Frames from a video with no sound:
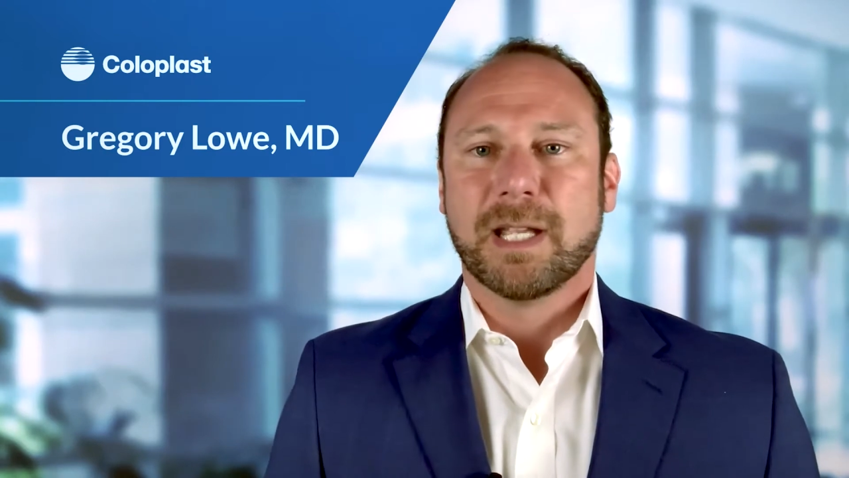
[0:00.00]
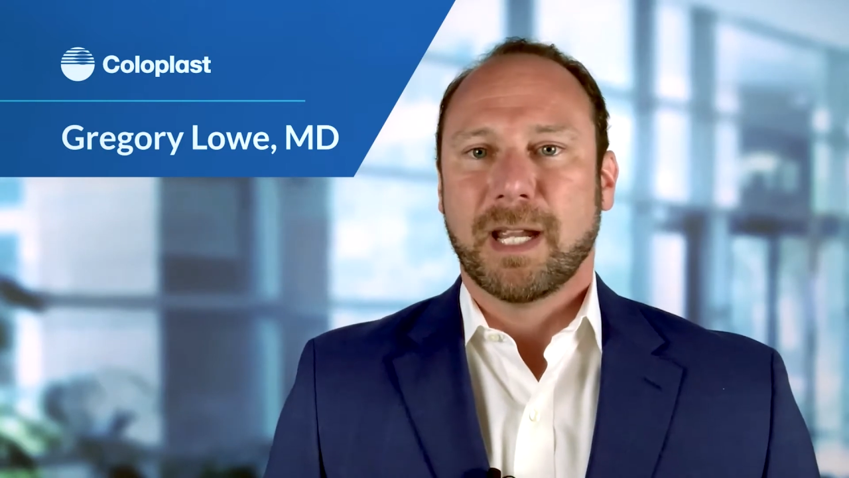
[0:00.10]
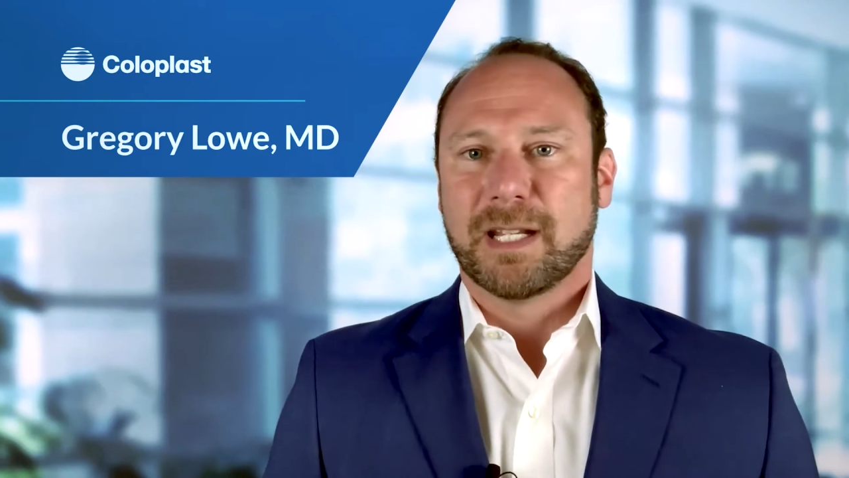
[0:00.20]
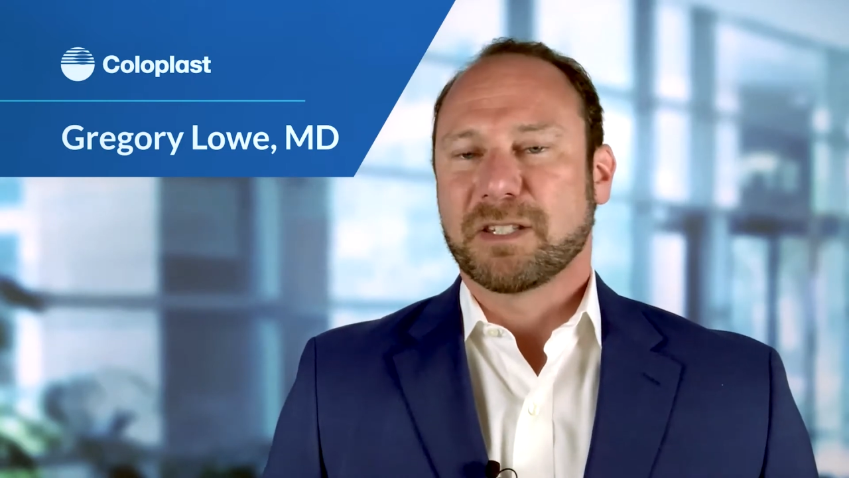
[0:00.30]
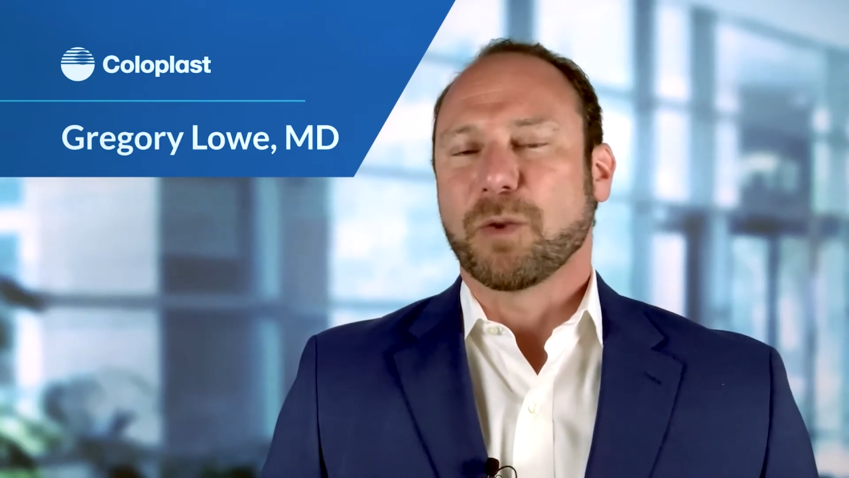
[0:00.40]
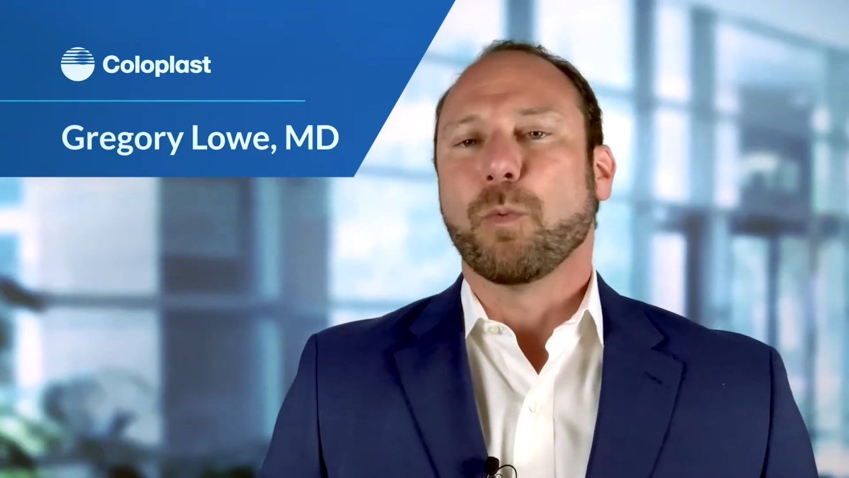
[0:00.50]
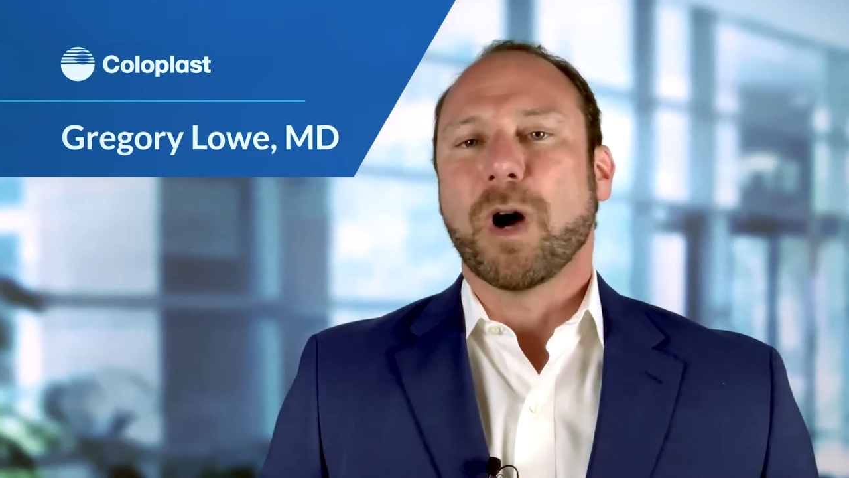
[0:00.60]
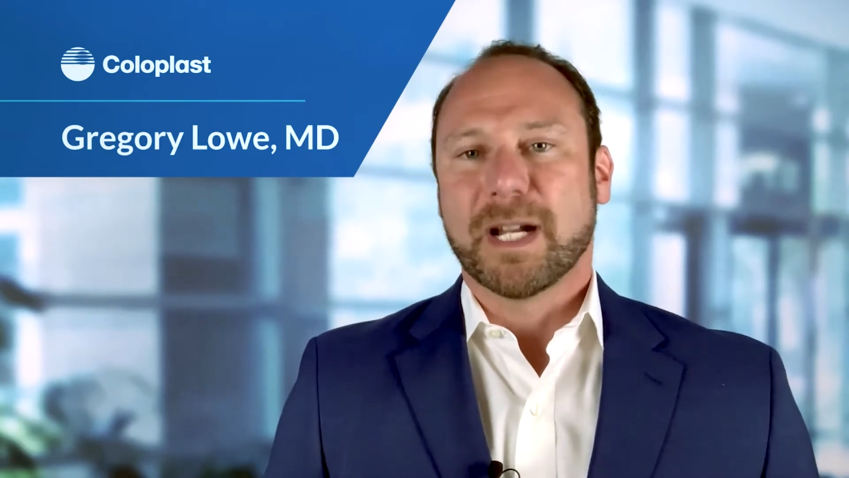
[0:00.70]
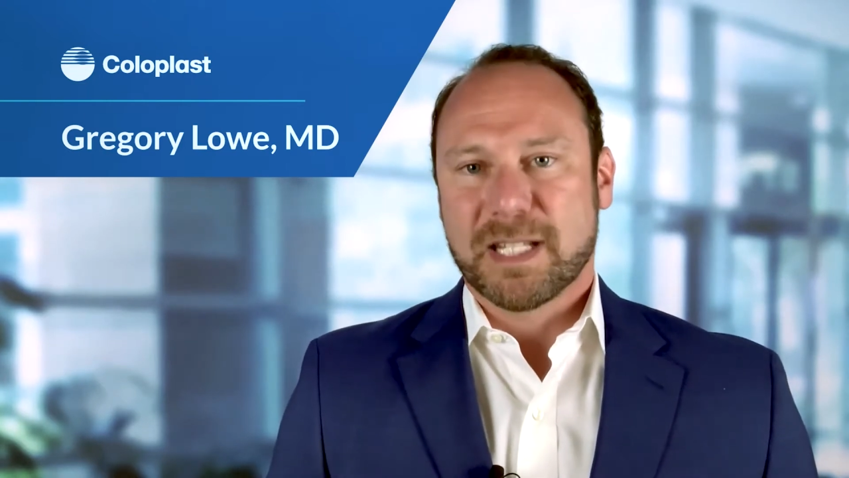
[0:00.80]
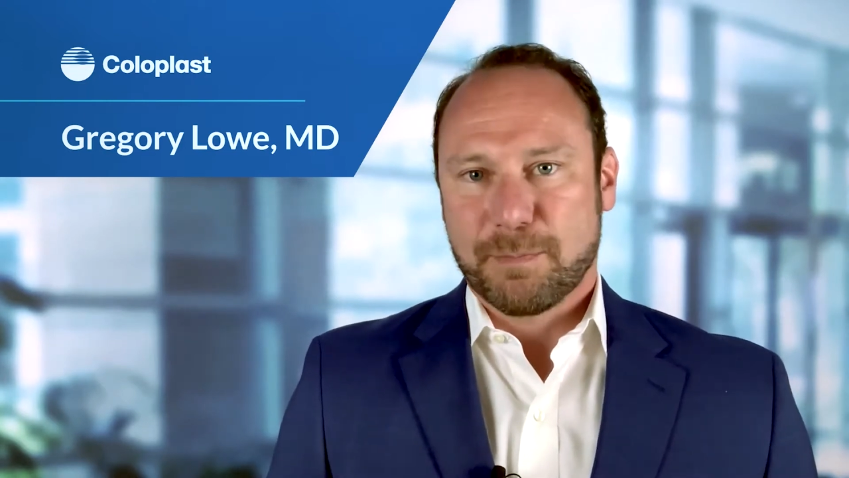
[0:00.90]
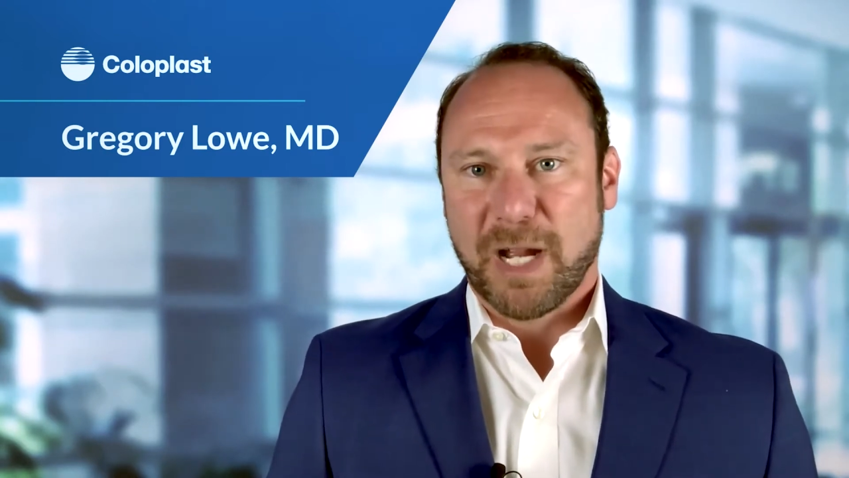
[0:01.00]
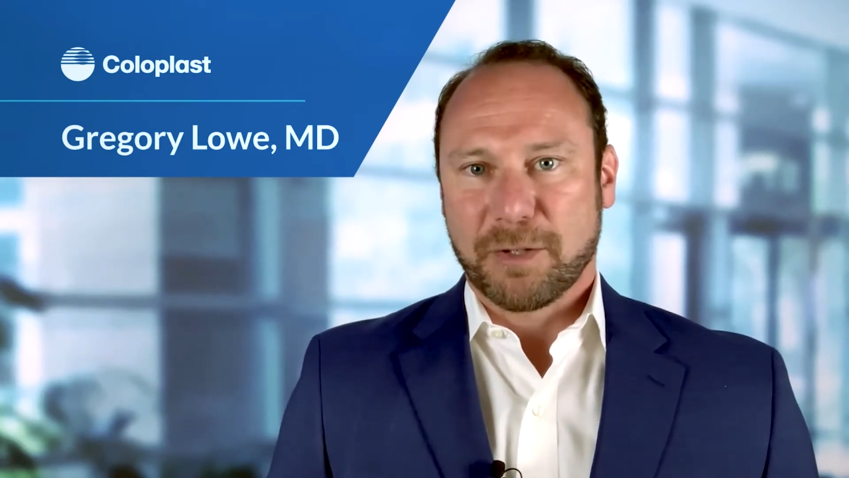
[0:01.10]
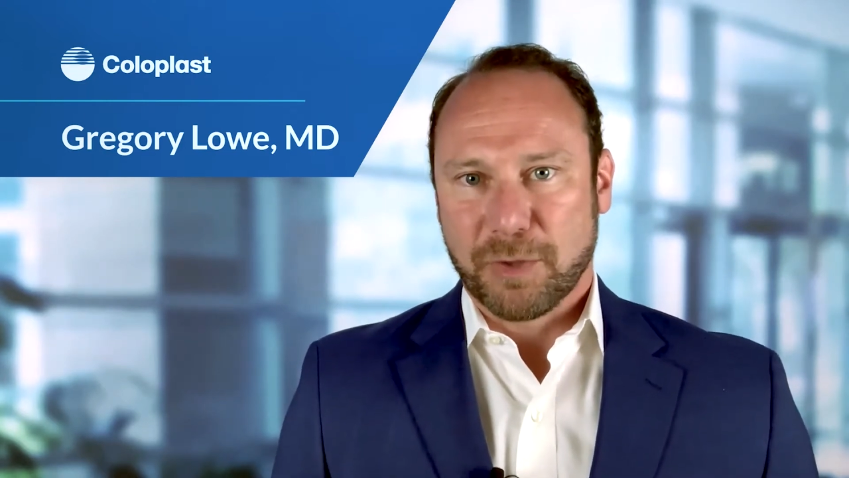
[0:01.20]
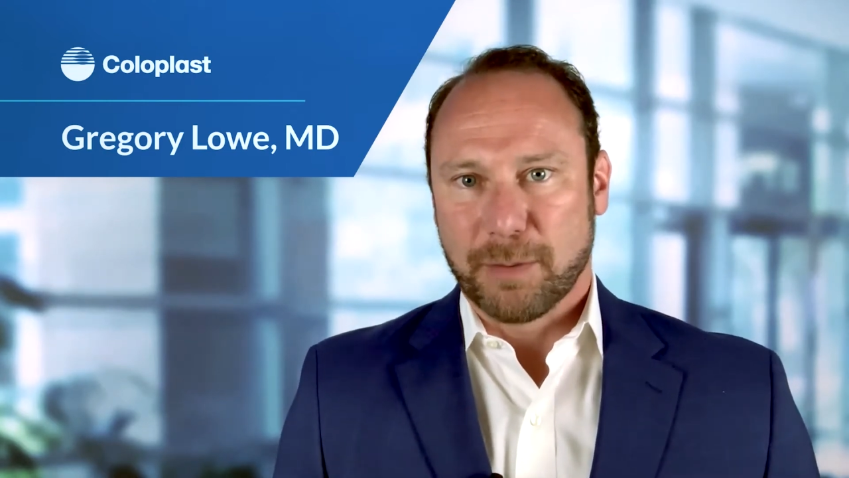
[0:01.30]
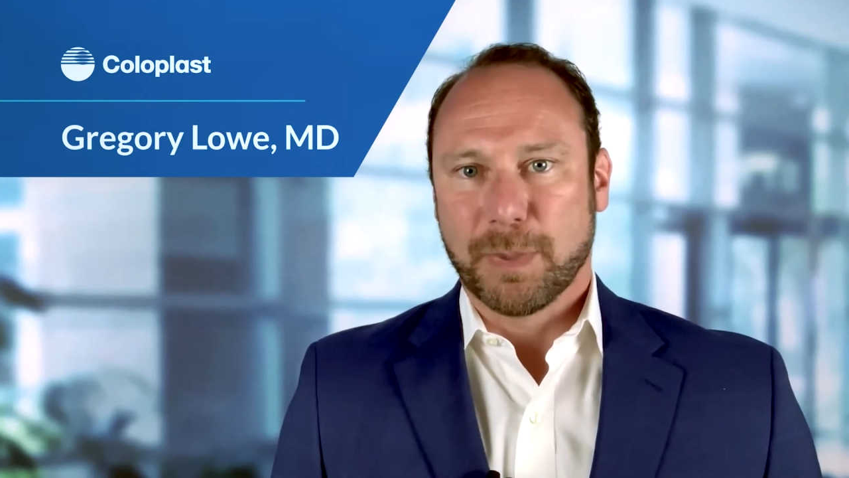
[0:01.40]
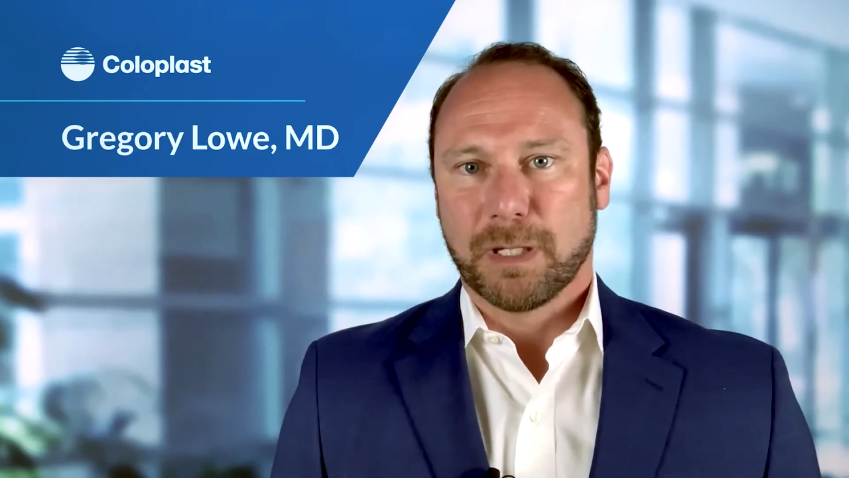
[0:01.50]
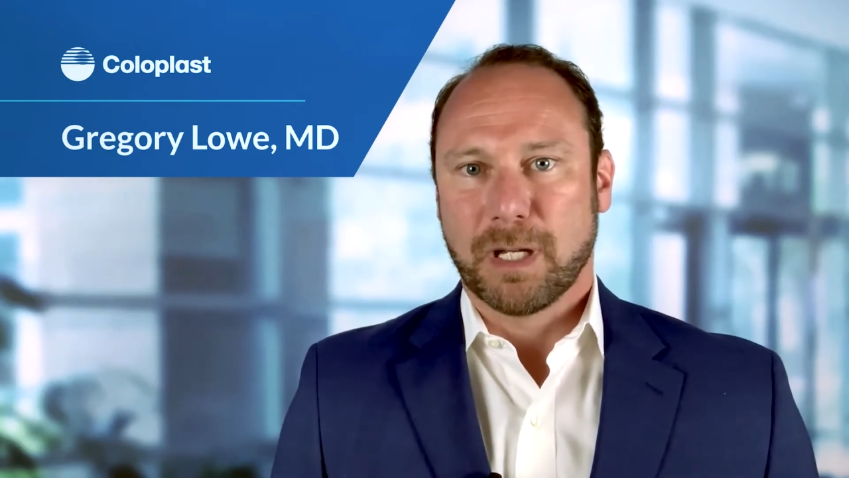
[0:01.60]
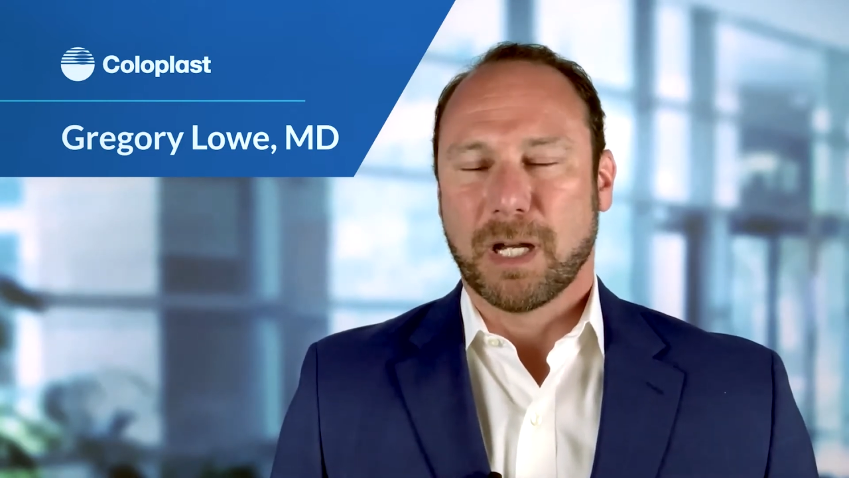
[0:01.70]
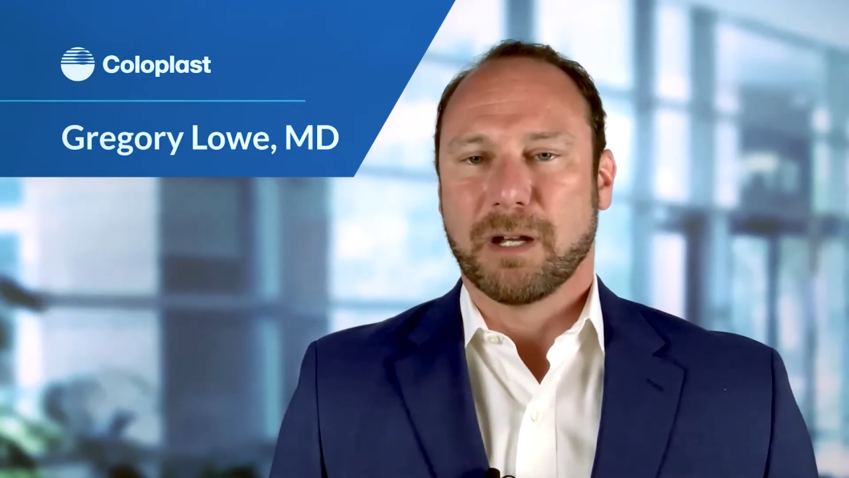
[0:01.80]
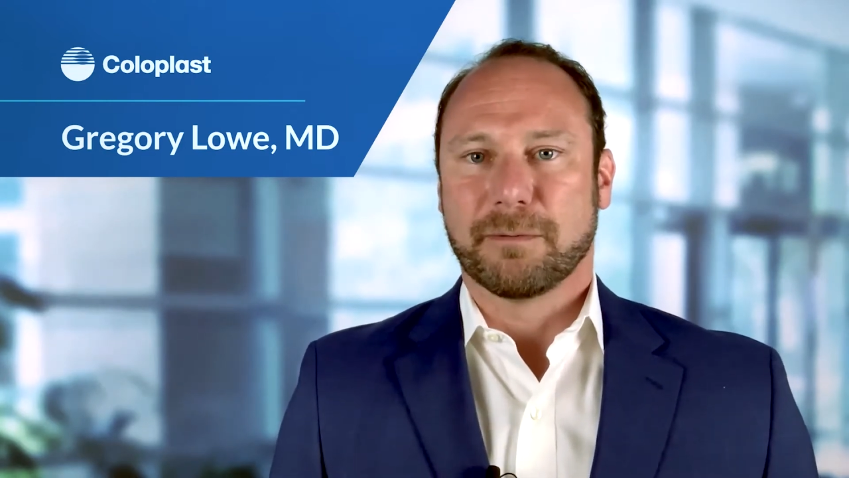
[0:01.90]
and it's a wide spectrum
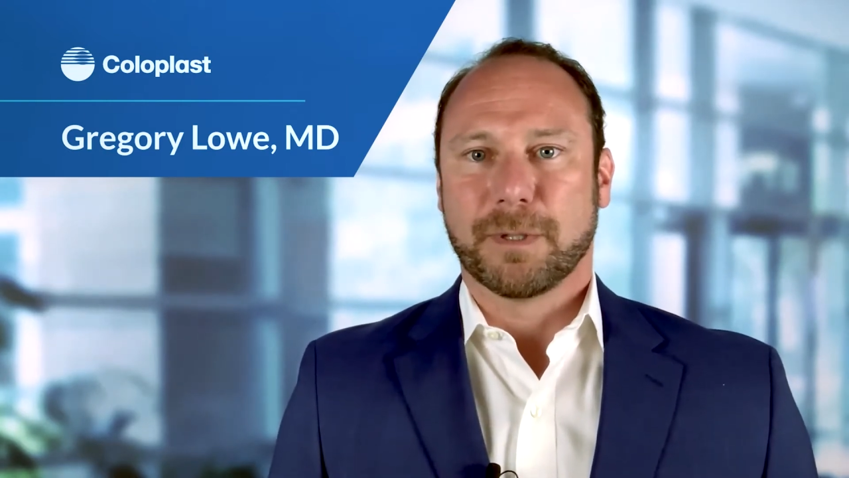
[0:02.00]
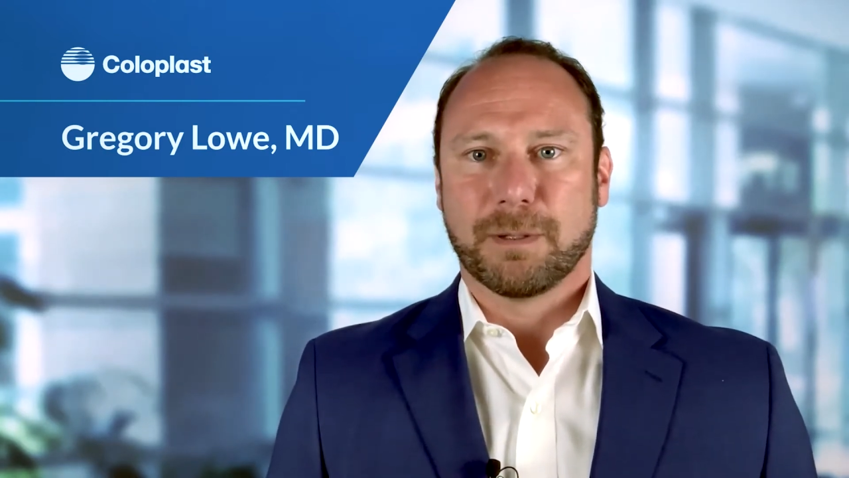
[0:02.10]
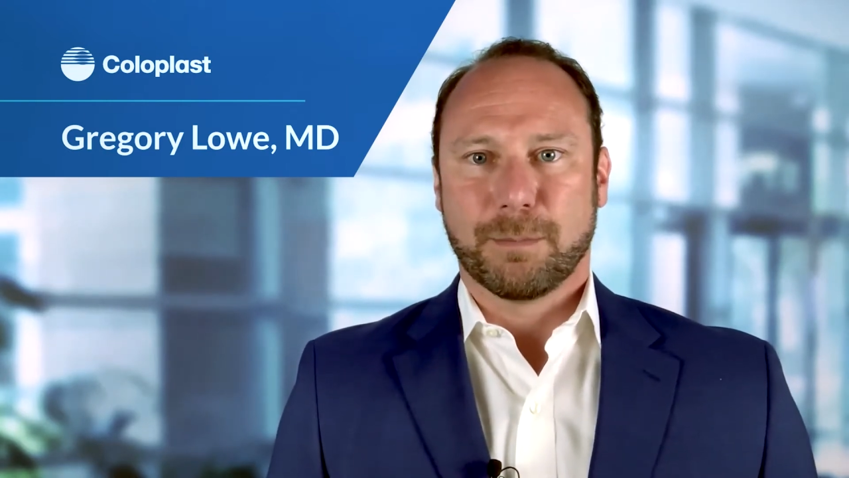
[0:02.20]
of